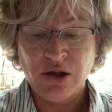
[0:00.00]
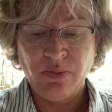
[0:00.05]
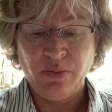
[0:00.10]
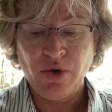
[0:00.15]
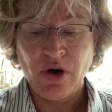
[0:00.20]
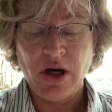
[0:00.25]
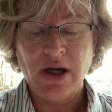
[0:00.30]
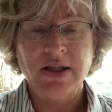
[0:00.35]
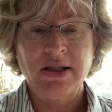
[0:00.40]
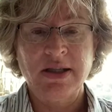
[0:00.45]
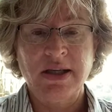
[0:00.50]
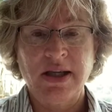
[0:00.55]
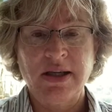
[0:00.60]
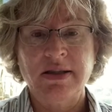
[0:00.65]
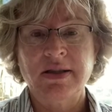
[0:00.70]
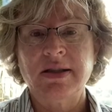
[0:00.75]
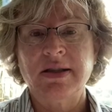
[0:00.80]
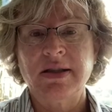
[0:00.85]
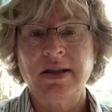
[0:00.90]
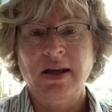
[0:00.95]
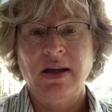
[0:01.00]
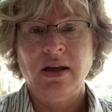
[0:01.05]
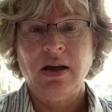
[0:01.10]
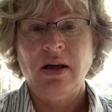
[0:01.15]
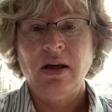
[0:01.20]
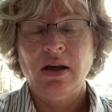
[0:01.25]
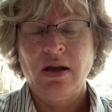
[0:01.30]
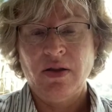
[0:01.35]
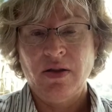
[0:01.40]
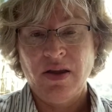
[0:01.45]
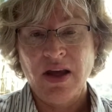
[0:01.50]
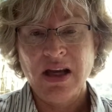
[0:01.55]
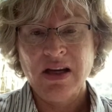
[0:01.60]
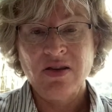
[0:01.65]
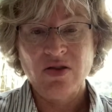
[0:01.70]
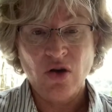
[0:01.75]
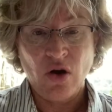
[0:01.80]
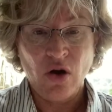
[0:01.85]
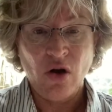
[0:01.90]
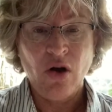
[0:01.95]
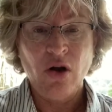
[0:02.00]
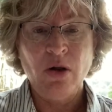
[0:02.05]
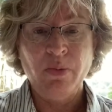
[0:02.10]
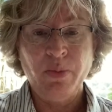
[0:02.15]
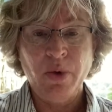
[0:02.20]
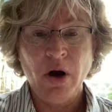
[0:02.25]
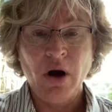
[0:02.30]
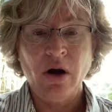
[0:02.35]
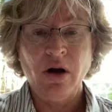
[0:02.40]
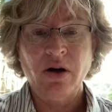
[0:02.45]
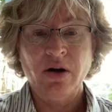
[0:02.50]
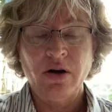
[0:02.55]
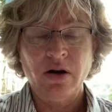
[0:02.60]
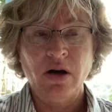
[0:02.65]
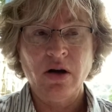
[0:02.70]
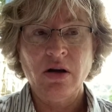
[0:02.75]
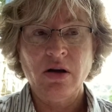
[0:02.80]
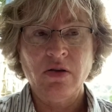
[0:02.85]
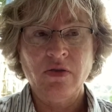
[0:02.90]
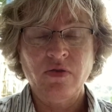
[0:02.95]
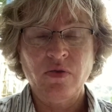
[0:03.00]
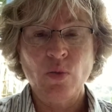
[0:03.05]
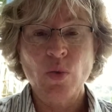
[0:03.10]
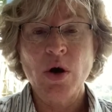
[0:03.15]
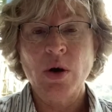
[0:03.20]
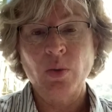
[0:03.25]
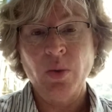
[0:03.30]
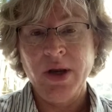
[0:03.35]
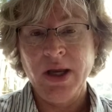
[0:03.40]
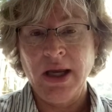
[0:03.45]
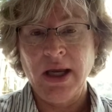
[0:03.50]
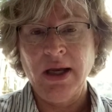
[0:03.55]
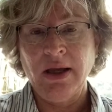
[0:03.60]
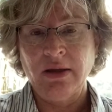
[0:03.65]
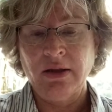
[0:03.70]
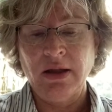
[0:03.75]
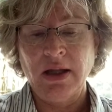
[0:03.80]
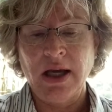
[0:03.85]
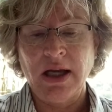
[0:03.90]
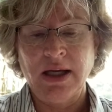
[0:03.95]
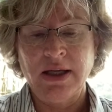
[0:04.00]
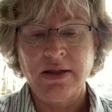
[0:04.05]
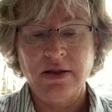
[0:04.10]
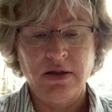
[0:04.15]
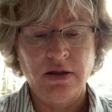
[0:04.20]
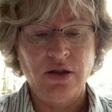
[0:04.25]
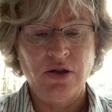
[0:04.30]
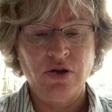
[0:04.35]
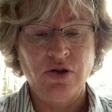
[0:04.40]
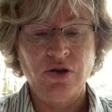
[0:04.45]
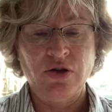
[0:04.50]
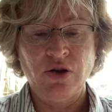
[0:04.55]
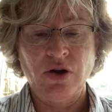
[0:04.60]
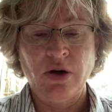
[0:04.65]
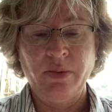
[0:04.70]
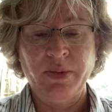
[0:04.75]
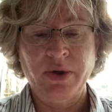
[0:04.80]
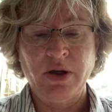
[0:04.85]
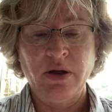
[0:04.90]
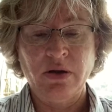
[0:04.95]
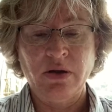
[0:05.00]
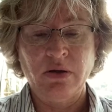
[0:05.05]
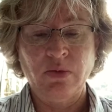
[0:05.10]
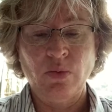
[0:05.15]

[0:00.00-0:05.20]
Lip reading: process. That is all part of what we analyze to determine